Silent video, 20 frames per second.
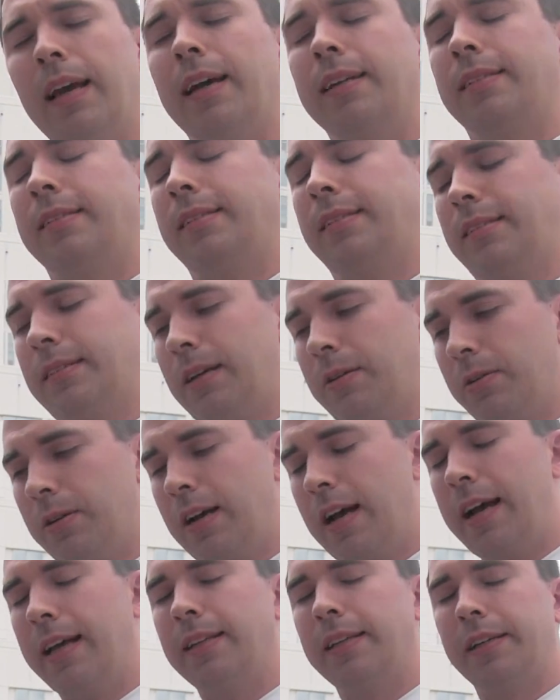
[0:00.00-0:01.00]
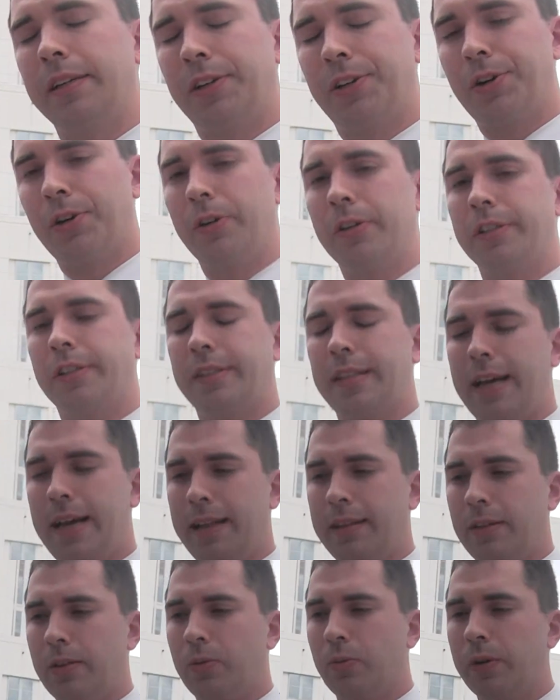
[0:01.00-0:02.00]
Yes, I would highly encourage
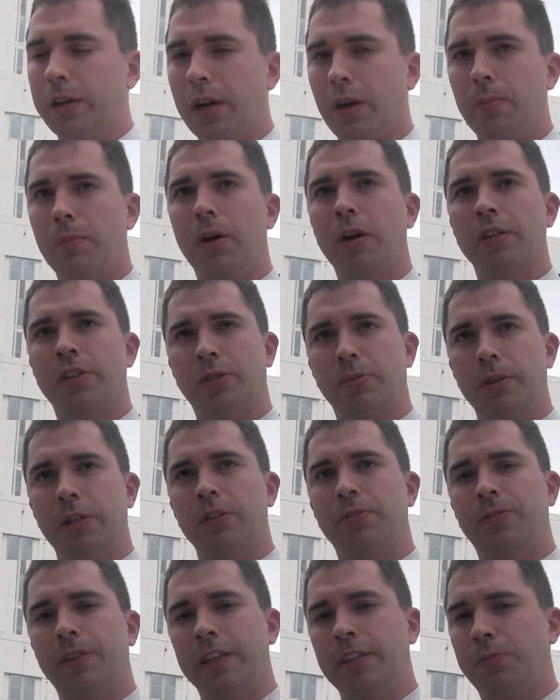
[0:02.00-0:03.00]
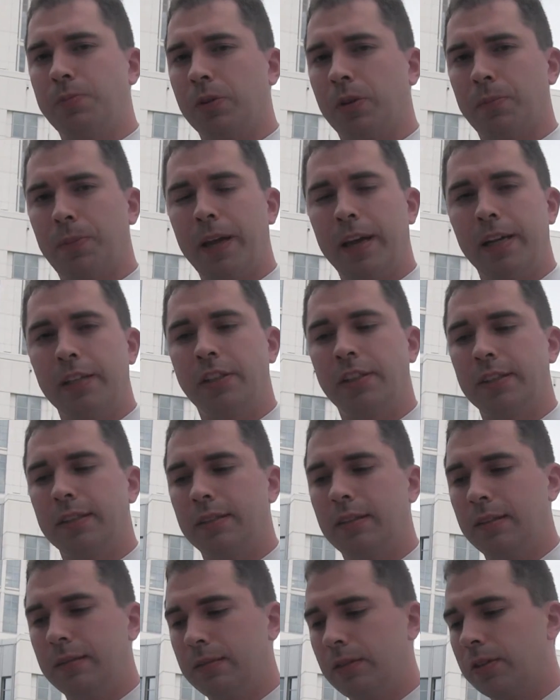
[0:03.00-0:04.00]
that. The We Are Mark Schmidter Facebook page, it
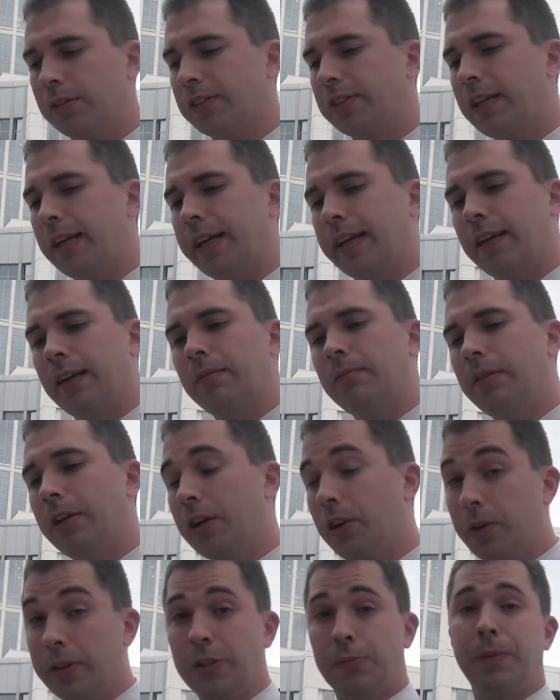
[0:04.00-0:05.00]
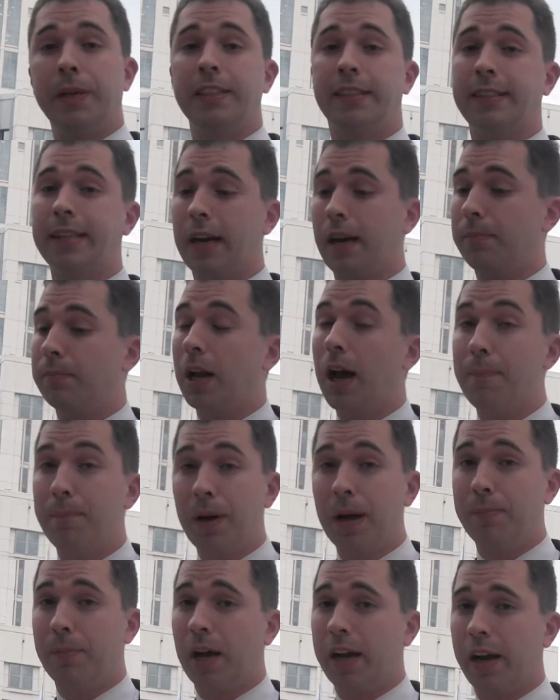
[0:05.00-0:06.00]
looks like, you know, has been set up not
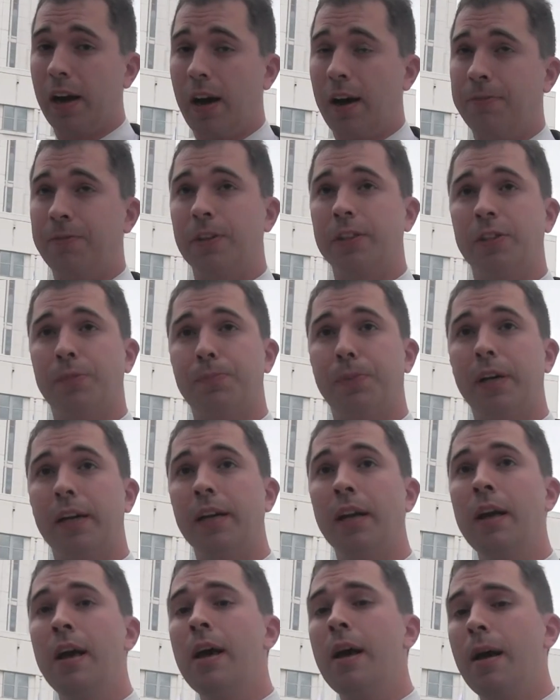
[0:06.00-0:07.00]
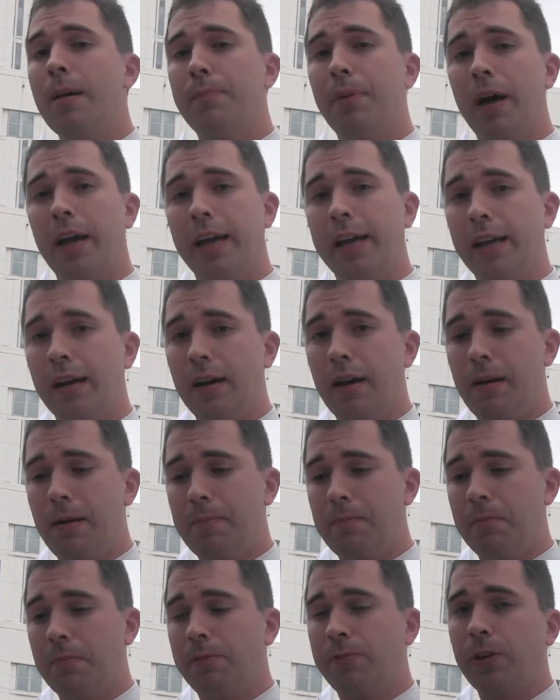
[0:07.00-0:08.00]
by my office, but by
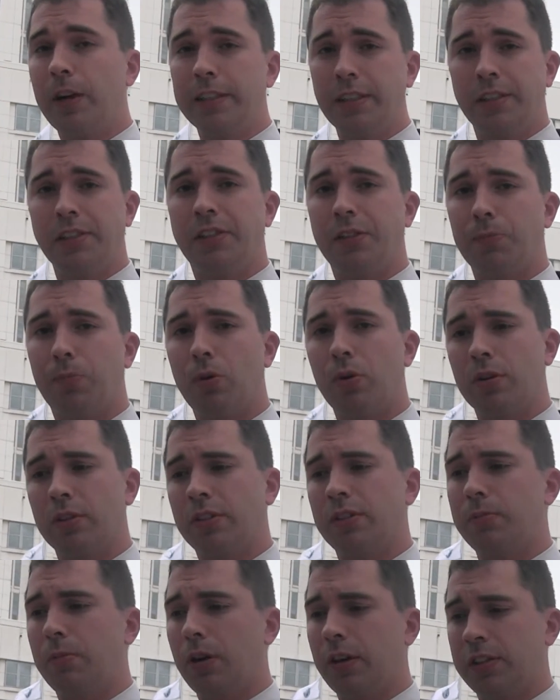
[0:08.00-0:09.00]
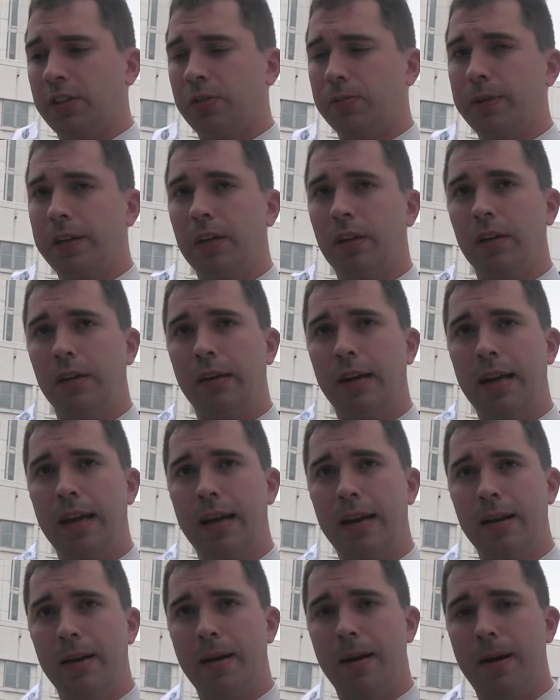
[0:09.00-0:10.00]
friends and supporters of Mark Schmidter,
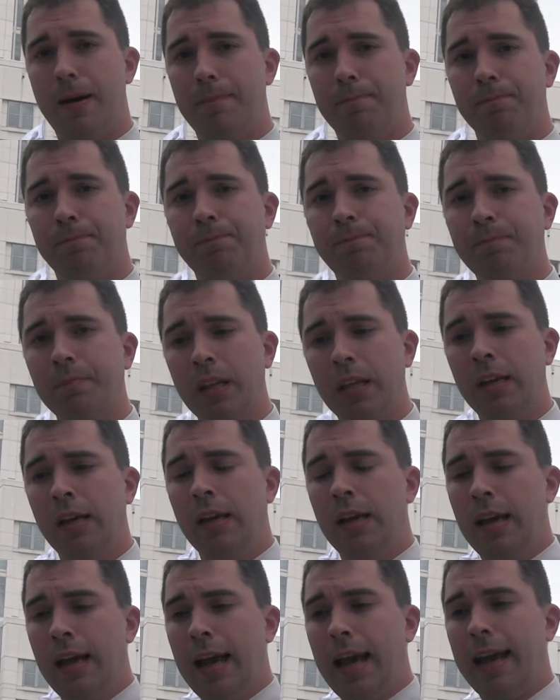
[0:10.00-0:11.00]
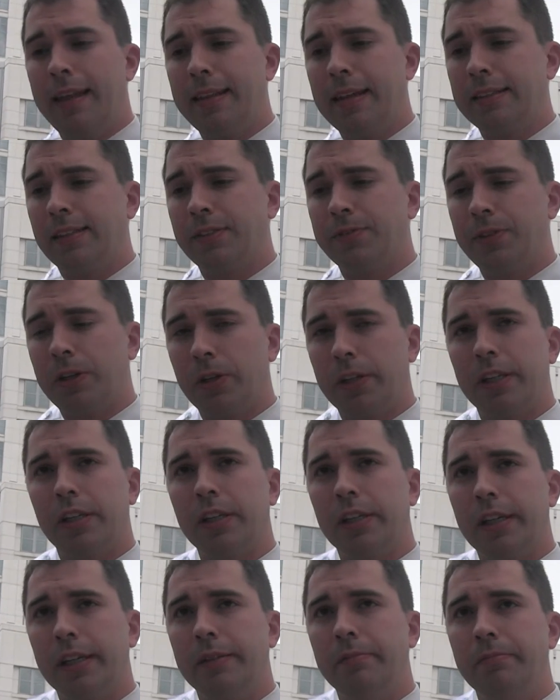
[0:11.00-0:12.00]
and that's a very
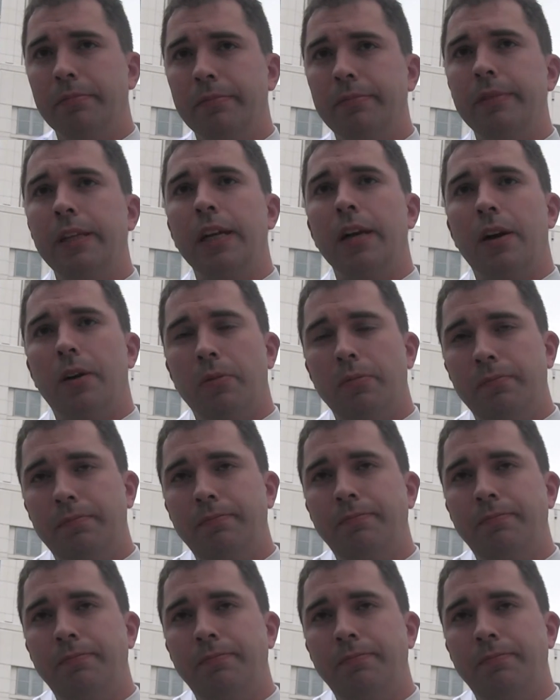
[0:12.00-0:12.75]
good, you know,